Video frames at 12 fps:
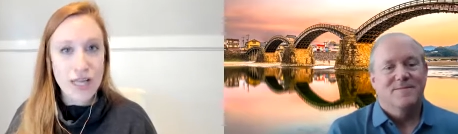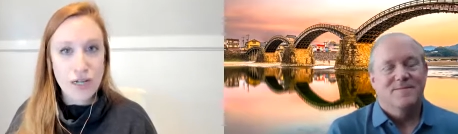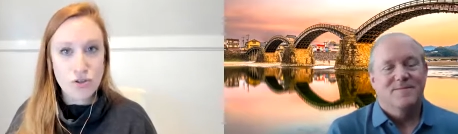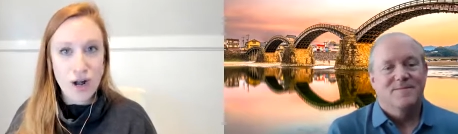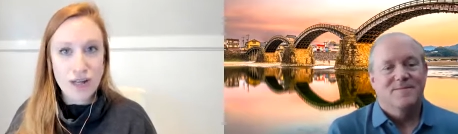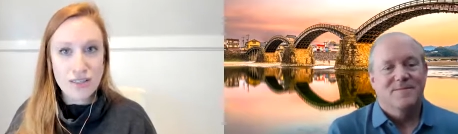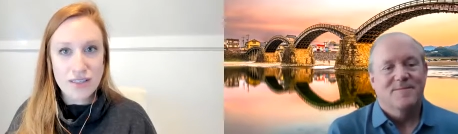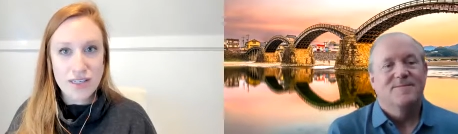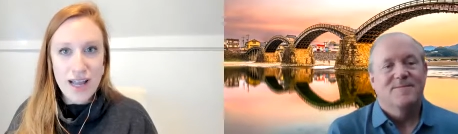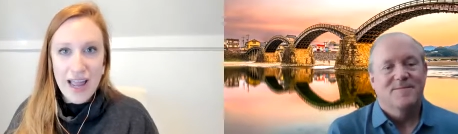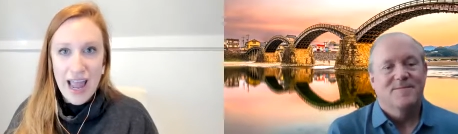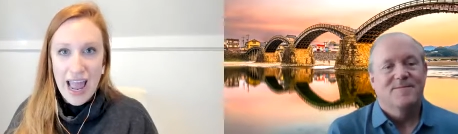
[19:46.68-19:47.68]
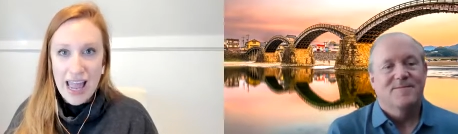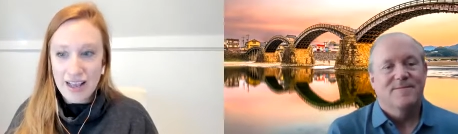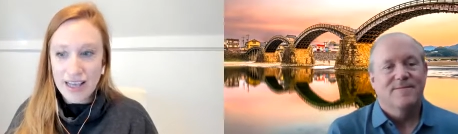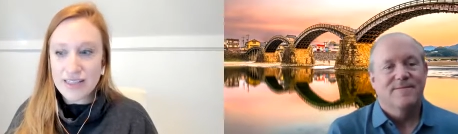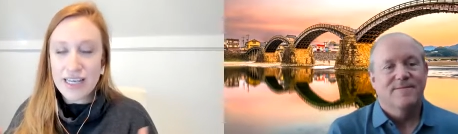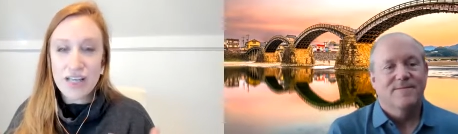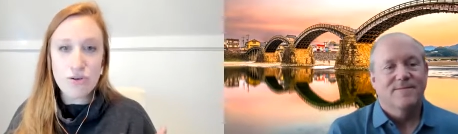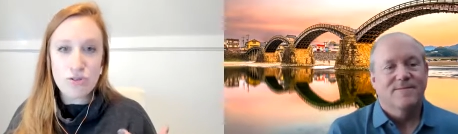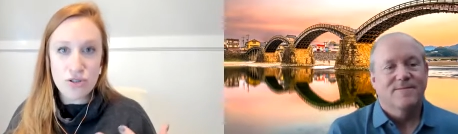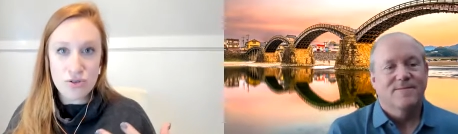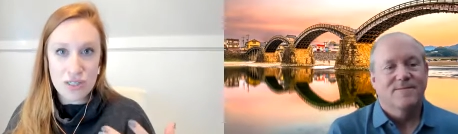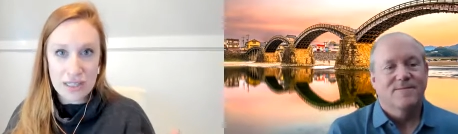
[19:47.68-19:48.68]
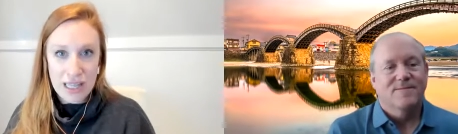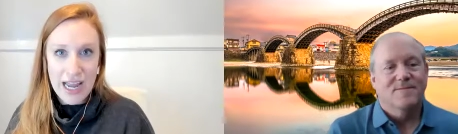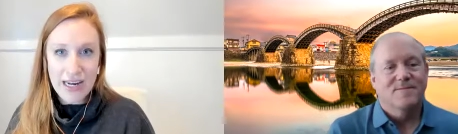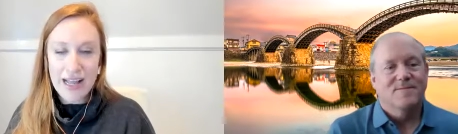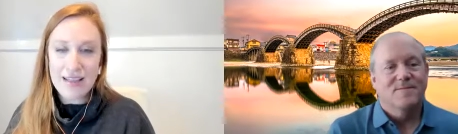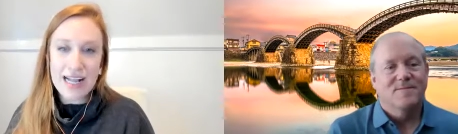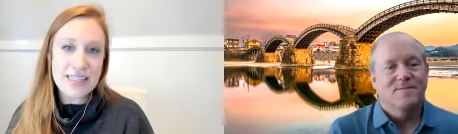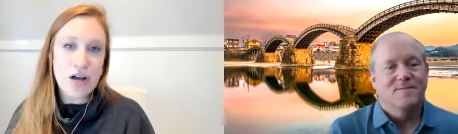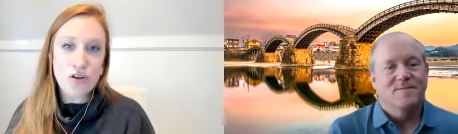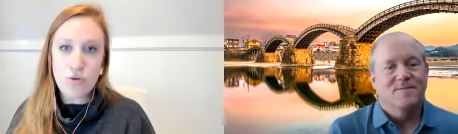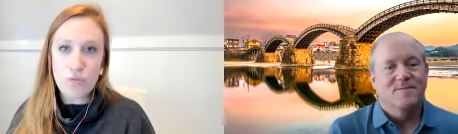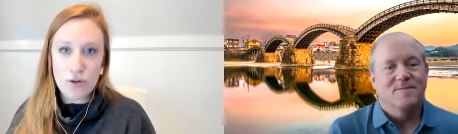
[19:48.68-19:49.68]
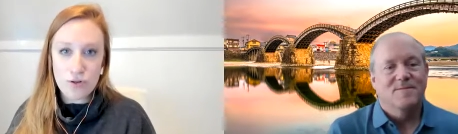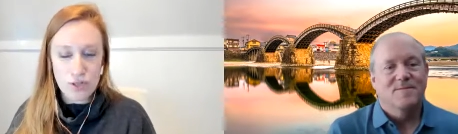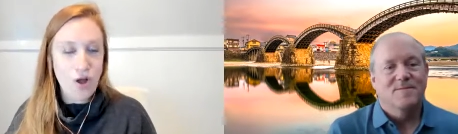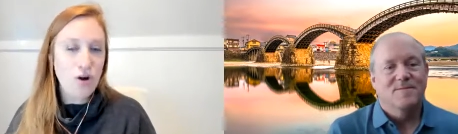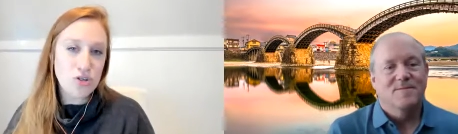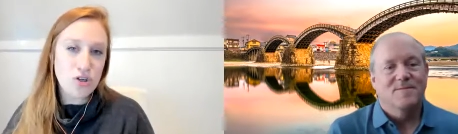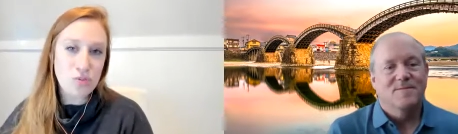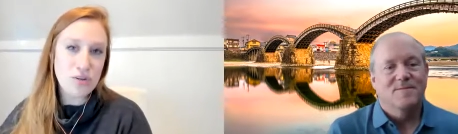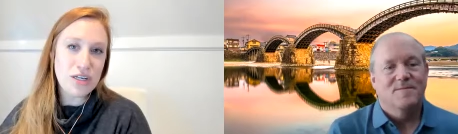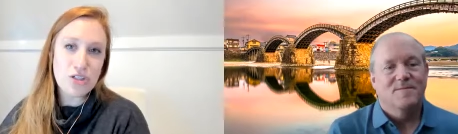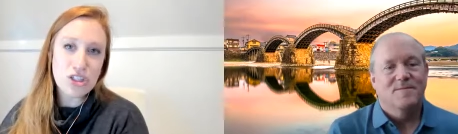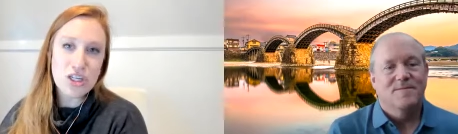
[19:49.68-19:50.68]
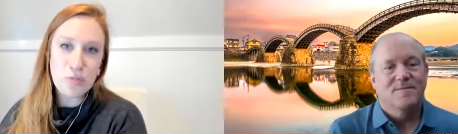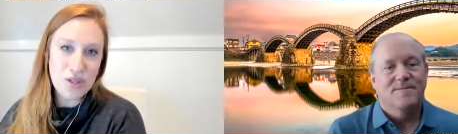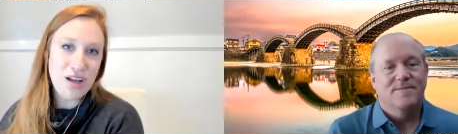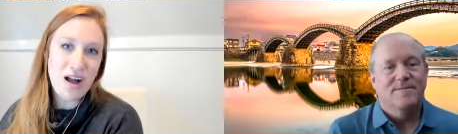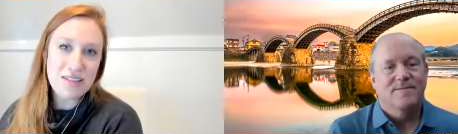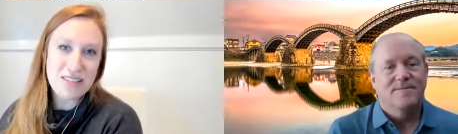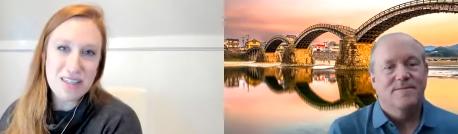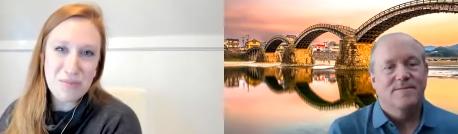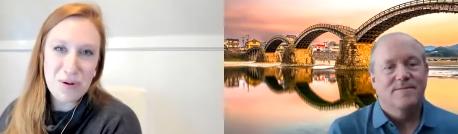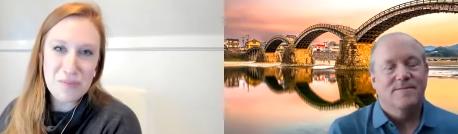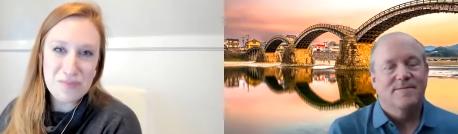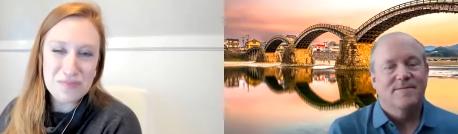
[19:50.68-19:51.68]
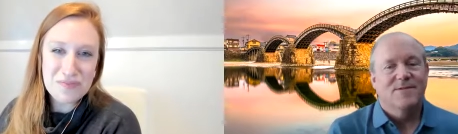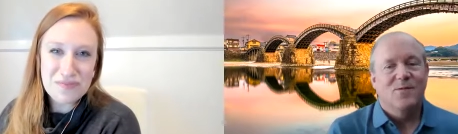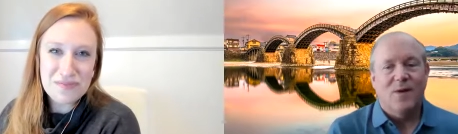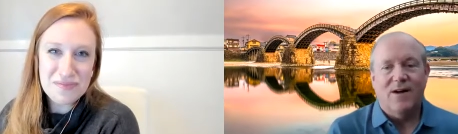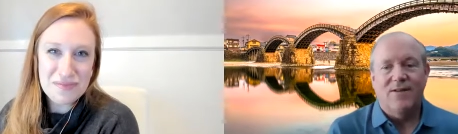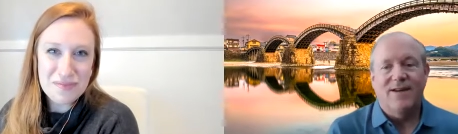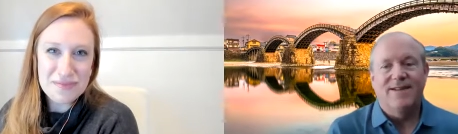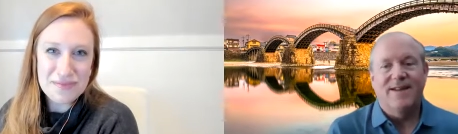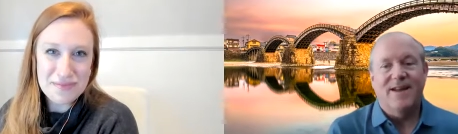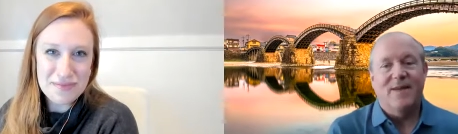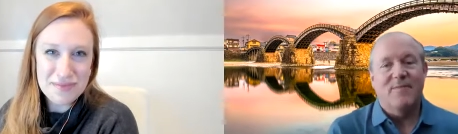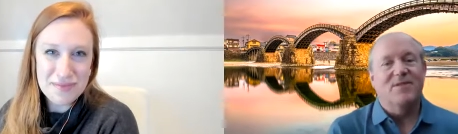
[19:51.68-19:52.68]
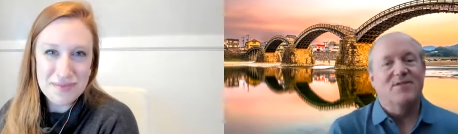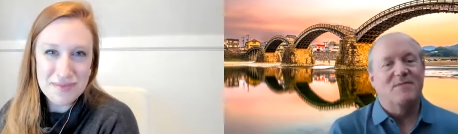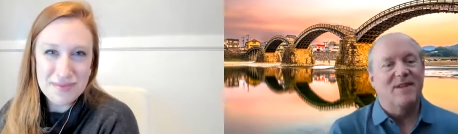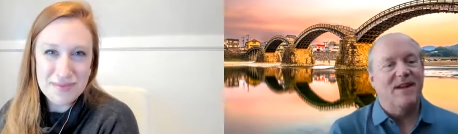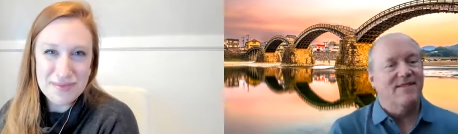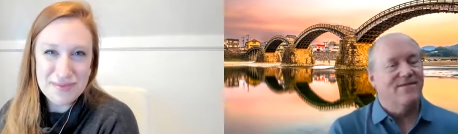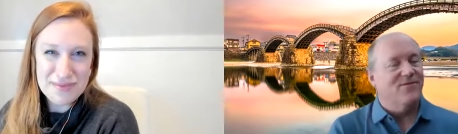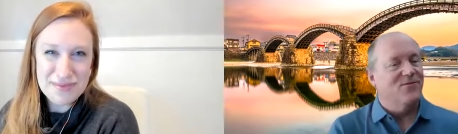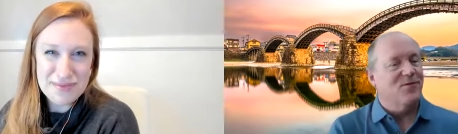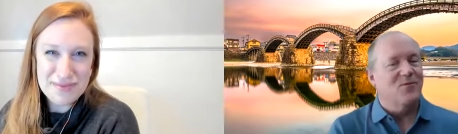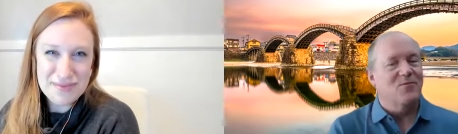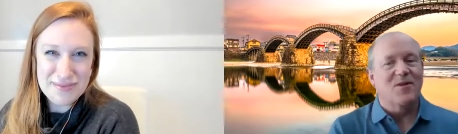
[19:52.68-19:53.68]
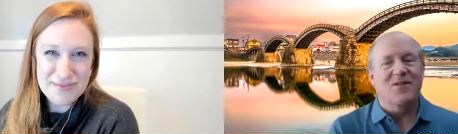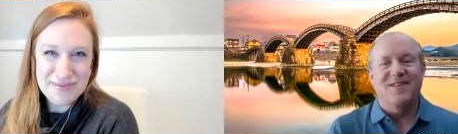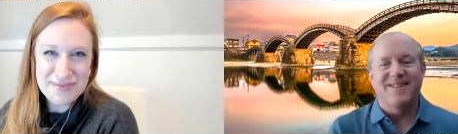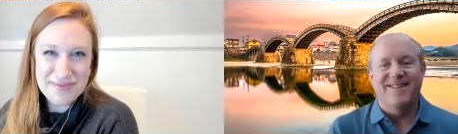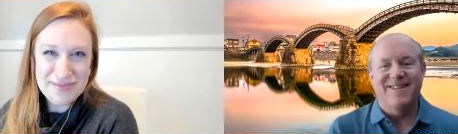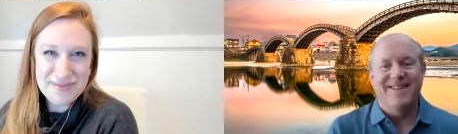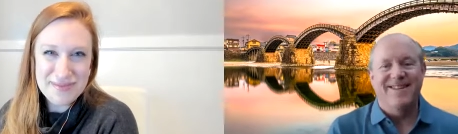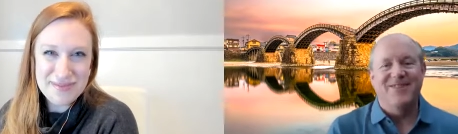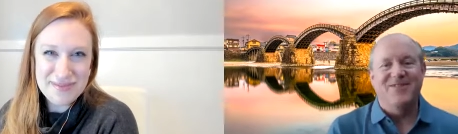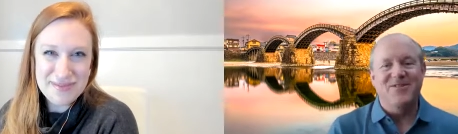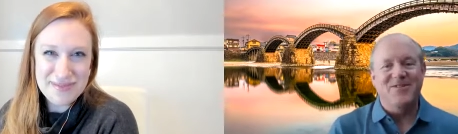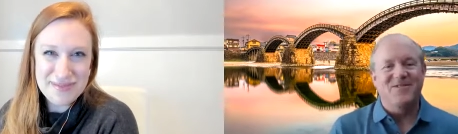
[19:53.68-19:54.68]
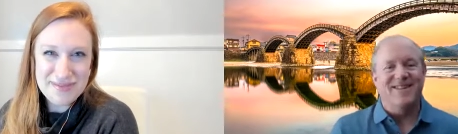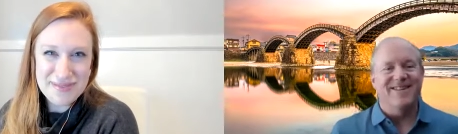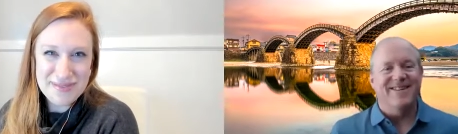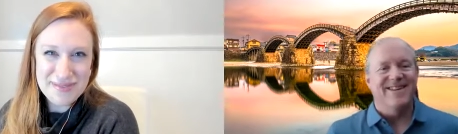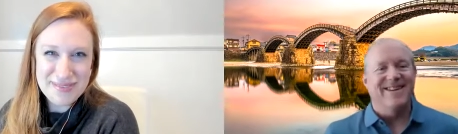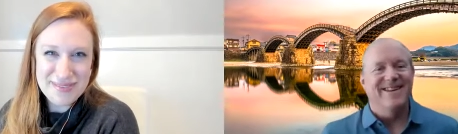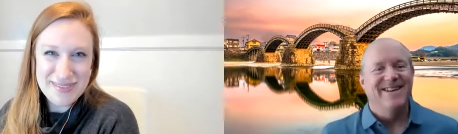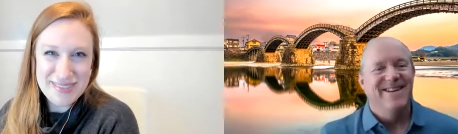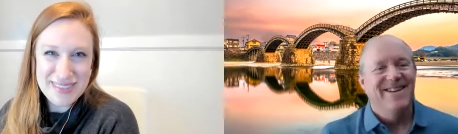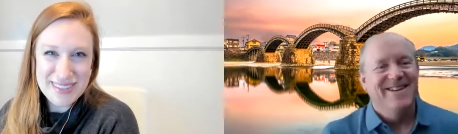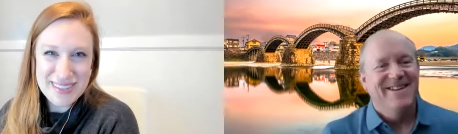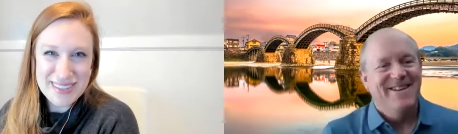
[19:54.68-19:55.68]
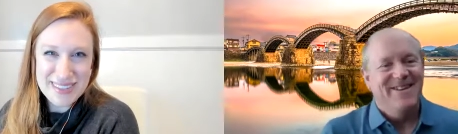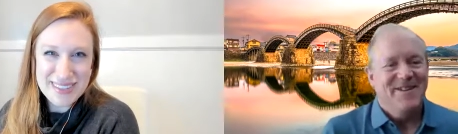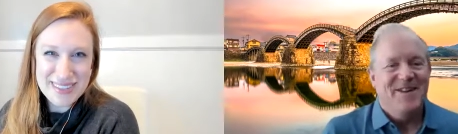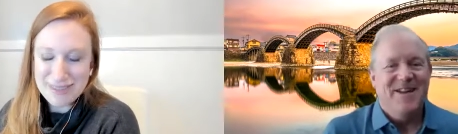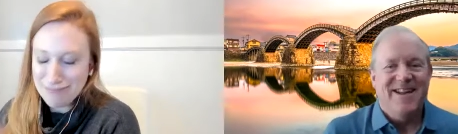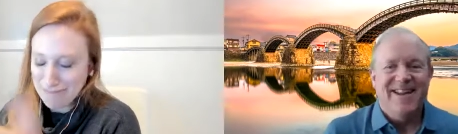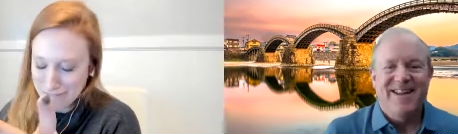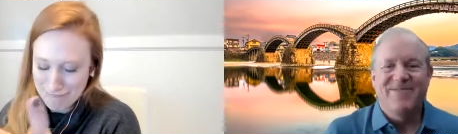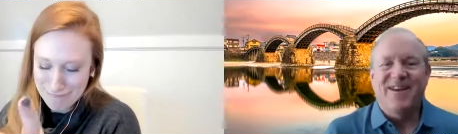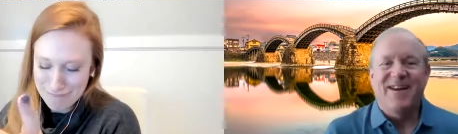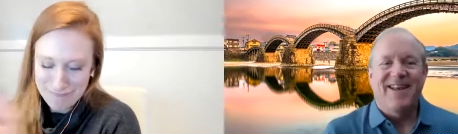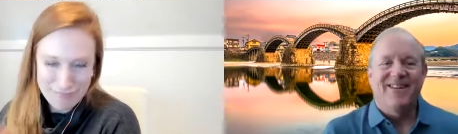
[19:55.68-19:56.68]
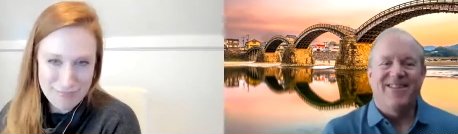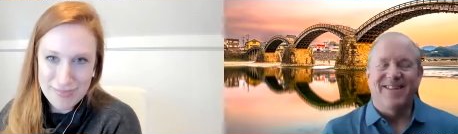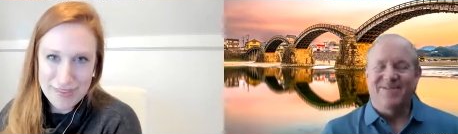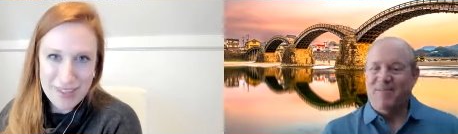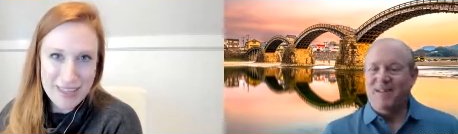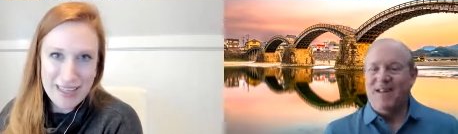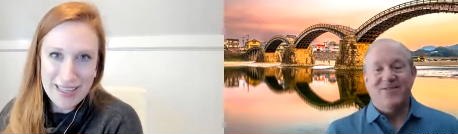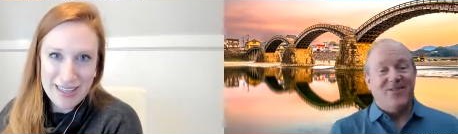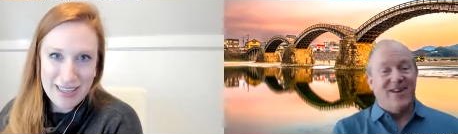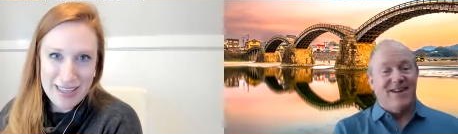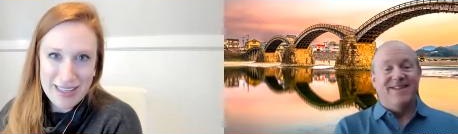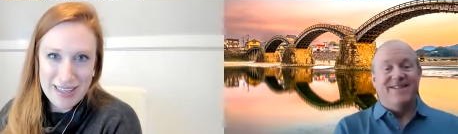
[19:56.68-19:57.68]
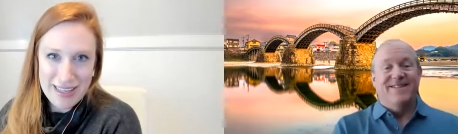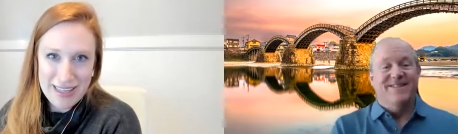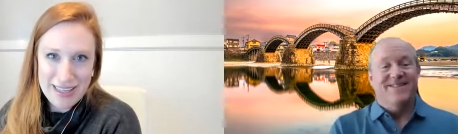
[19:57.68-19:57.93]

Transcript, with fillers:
Speaker 1: that trust and continue to delight. And that's how you build a long term relationship with the customer.
Speaker 2: Wow. And, and I must admit, it's very rare that a CEO gives out a, an email address, but that's great.